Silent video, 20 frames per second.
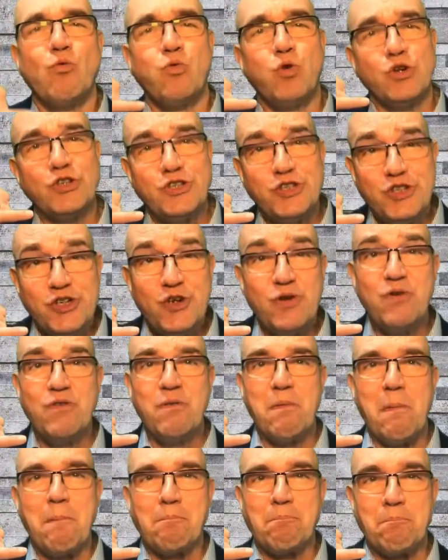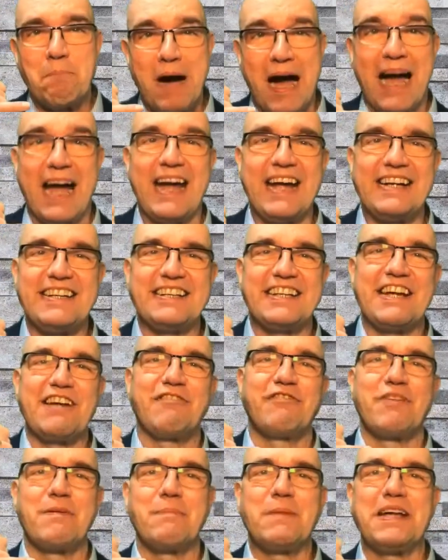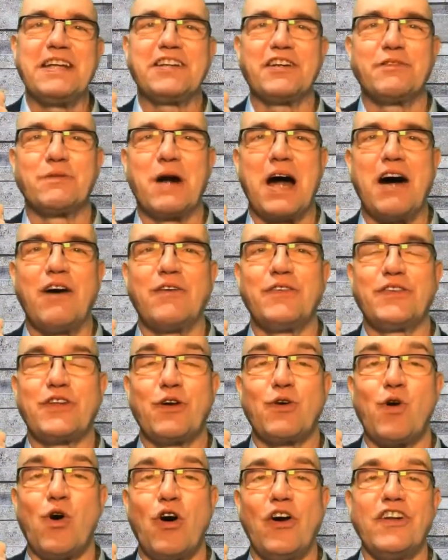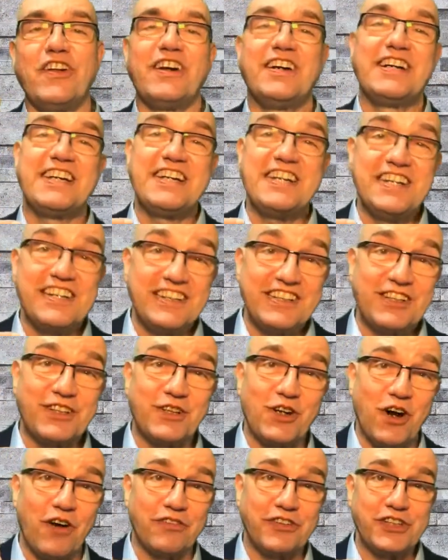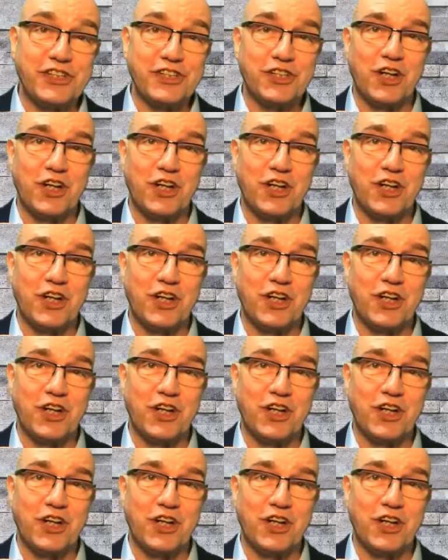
Would you mind if we meet around the corner here in the coffee